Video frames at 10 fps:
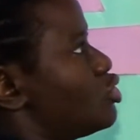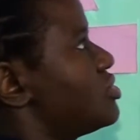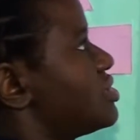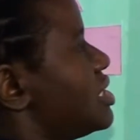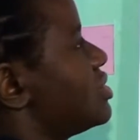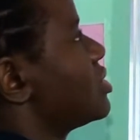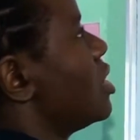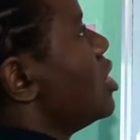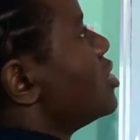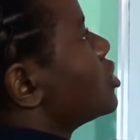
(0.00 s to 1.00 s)
2 6.
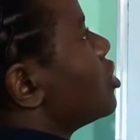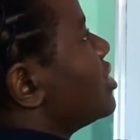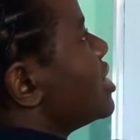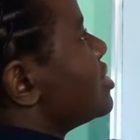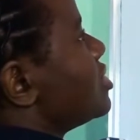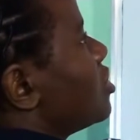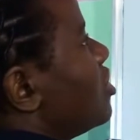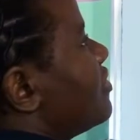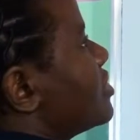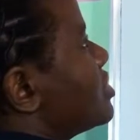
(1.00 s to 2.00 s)
So this is over